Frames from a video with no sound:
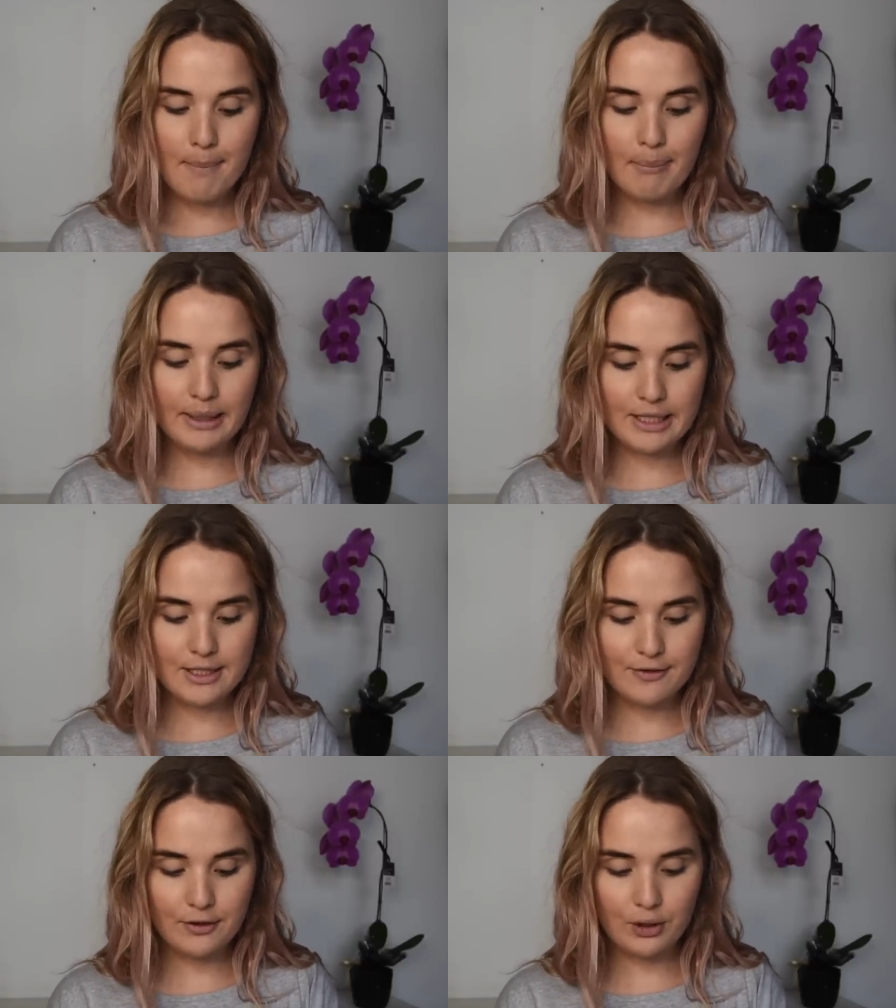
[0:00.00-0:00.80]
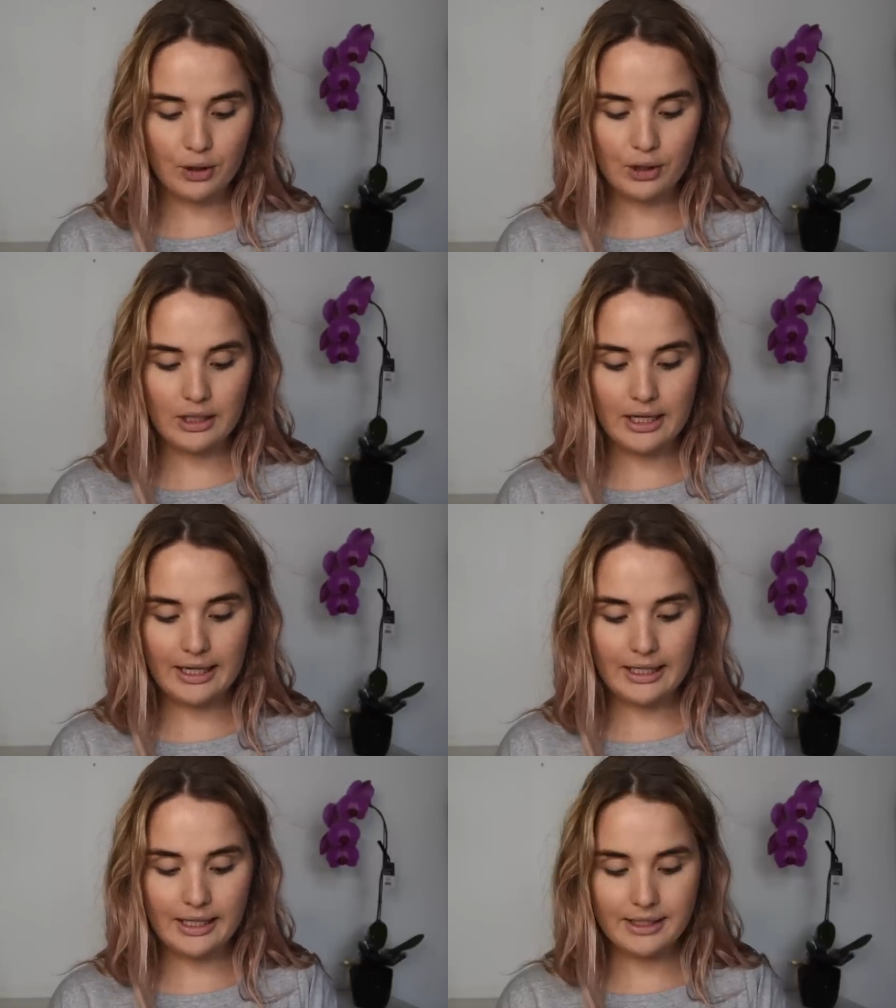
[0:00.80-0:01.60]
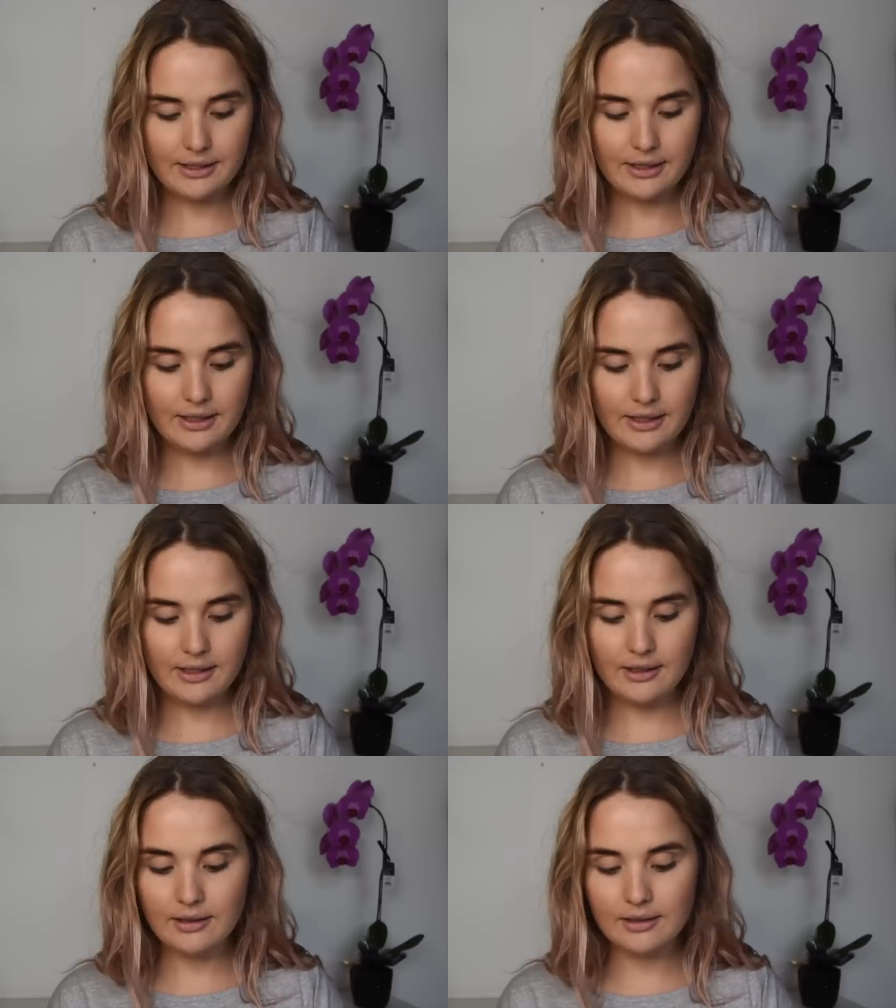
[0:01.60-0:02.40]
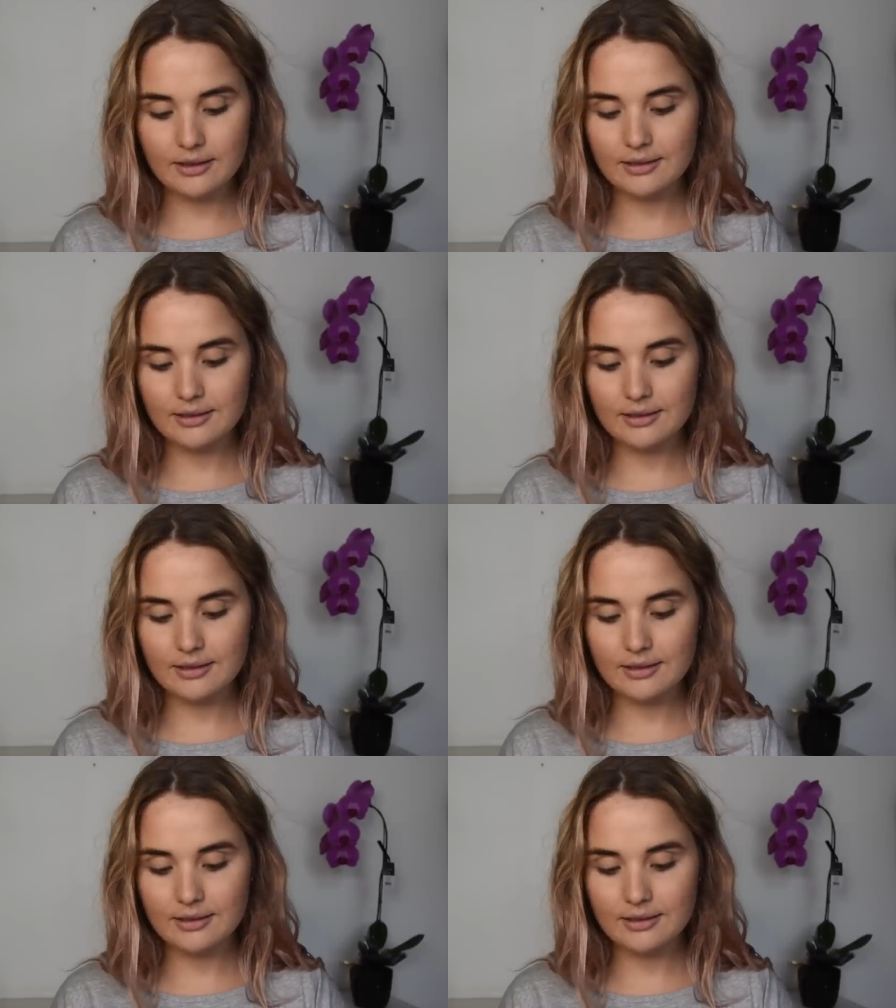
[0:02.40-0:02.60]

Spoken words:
Blissful Highlighter